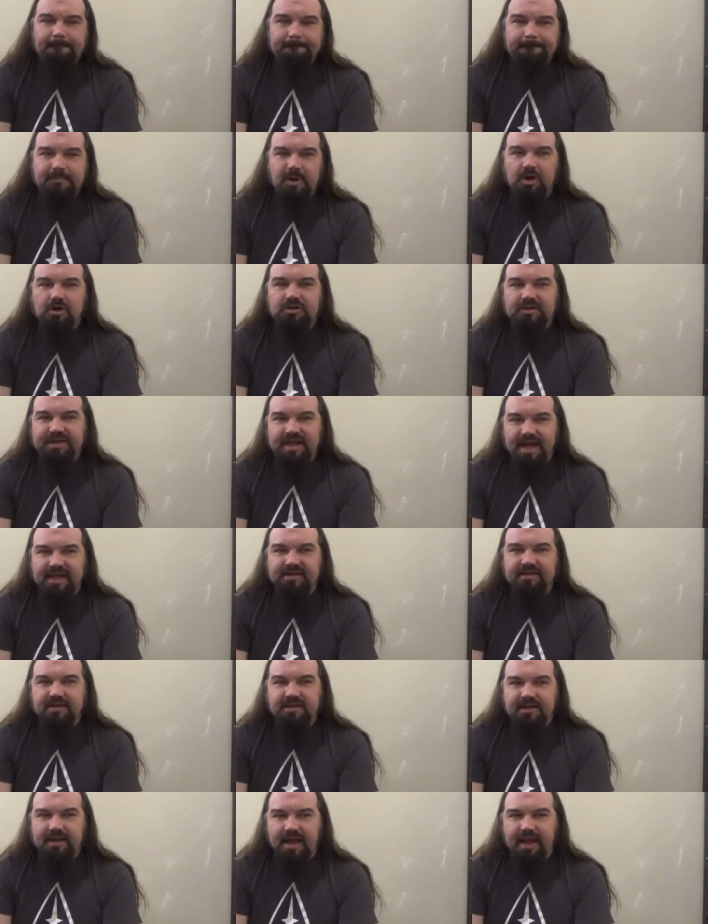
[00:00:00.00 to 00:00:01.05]
Barclay
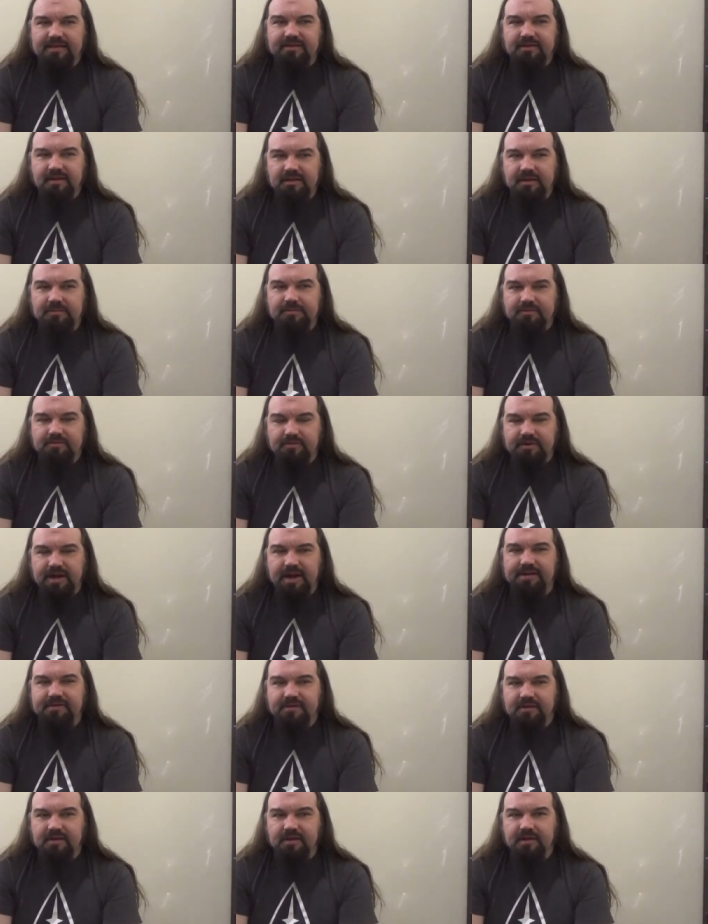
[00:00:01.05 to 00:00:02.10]
act, accidentally
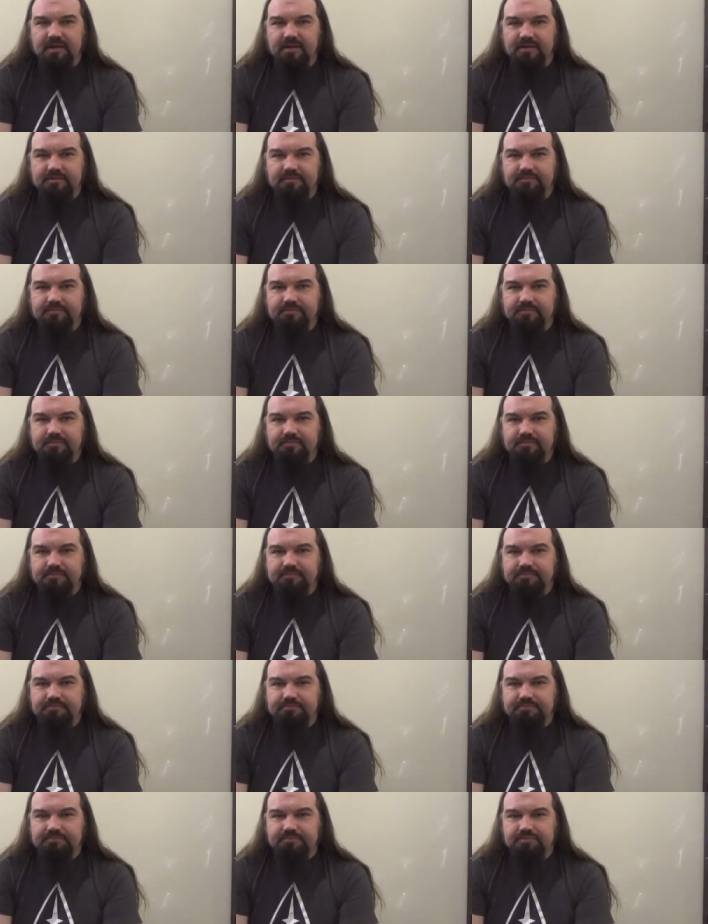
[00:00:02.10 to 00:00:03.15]
creates a,
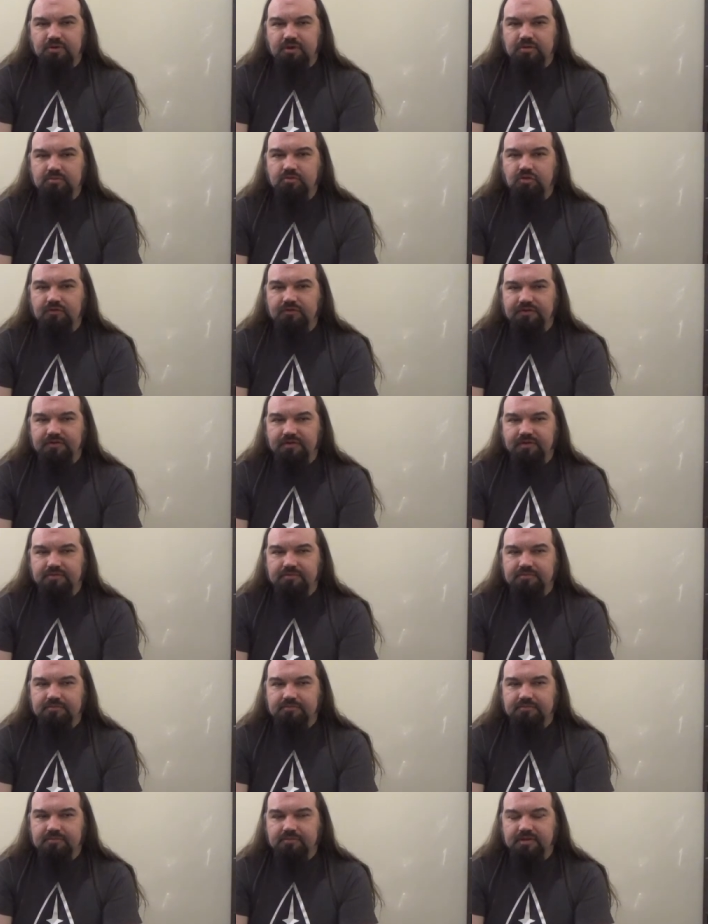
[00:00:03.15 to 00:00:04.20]
a protomorphosis
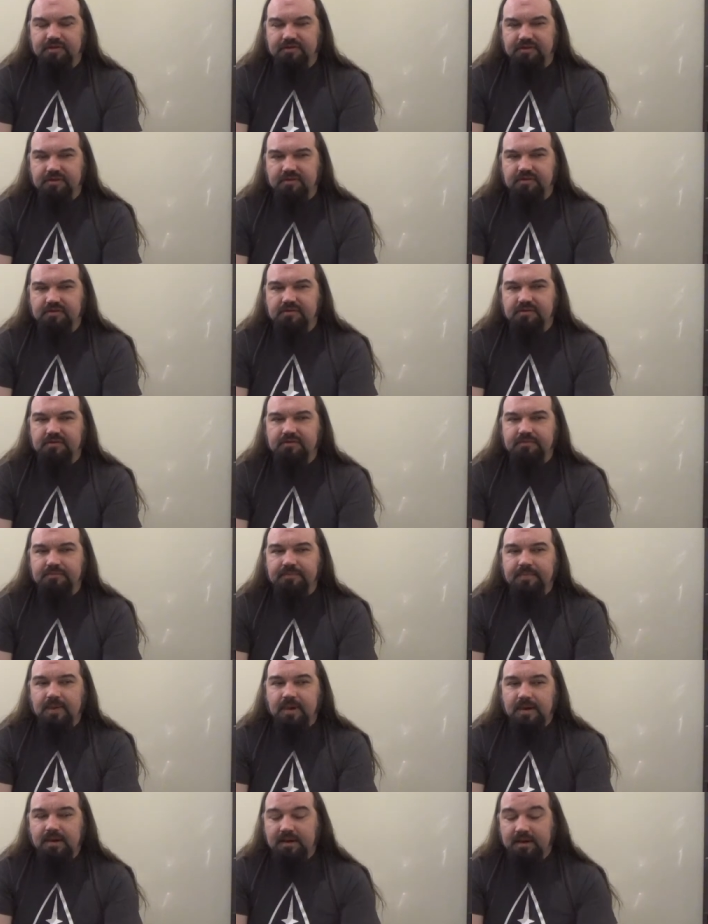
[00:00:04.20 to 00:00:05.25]
disease.
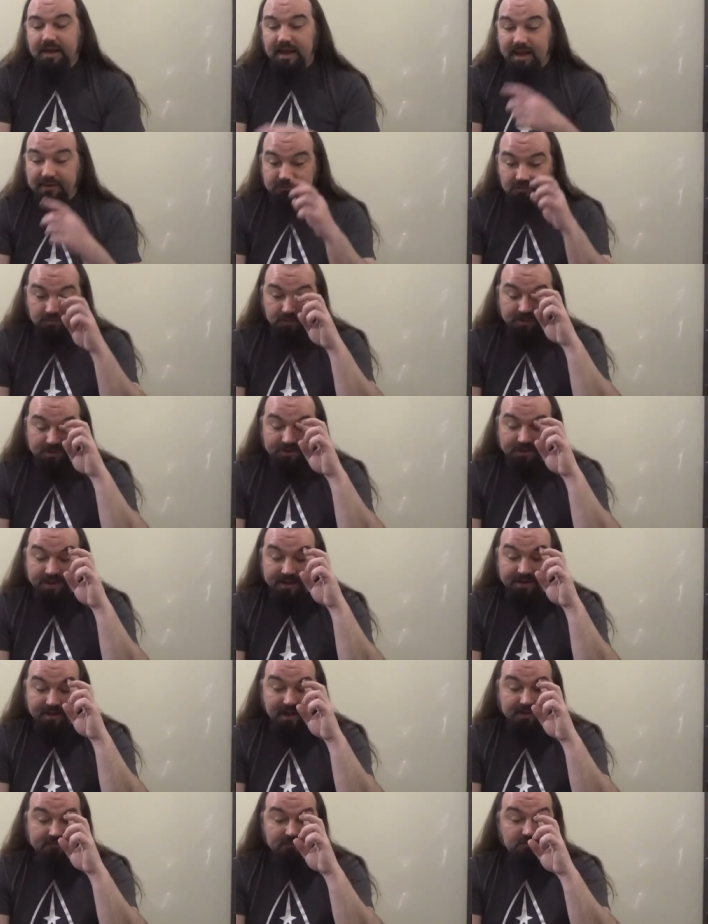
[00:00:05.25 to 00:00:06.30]
Everyone
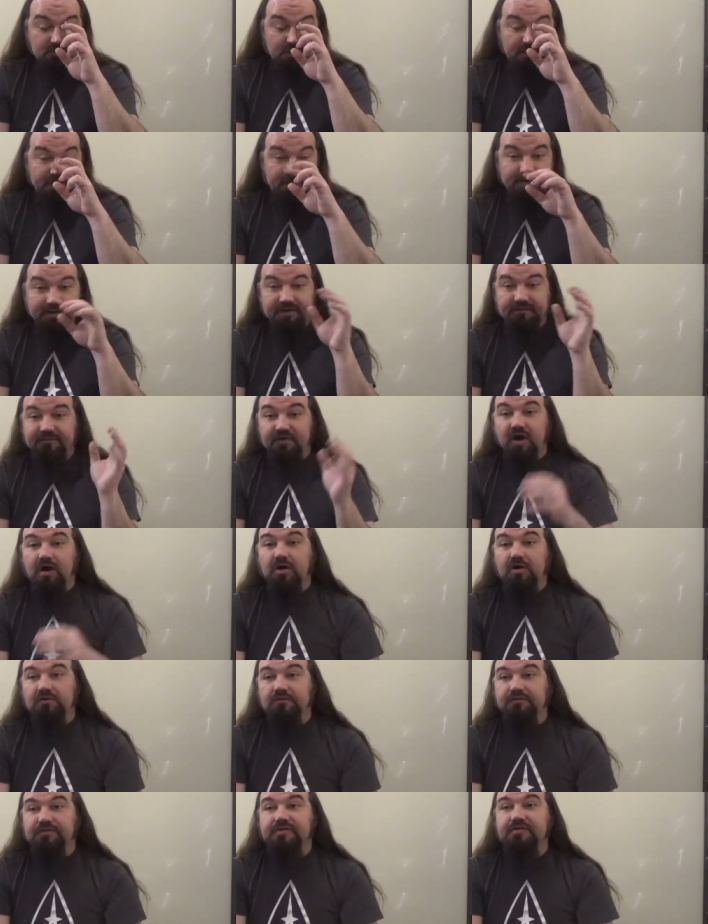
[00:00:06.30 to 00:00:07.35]
and everyone
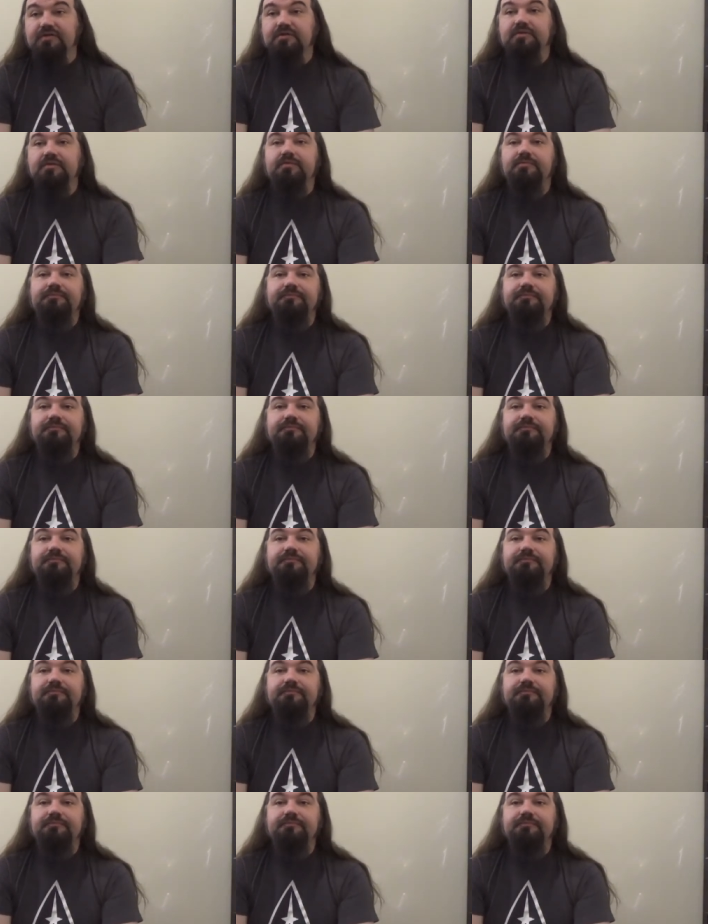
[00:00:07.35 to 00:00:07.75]
devolves.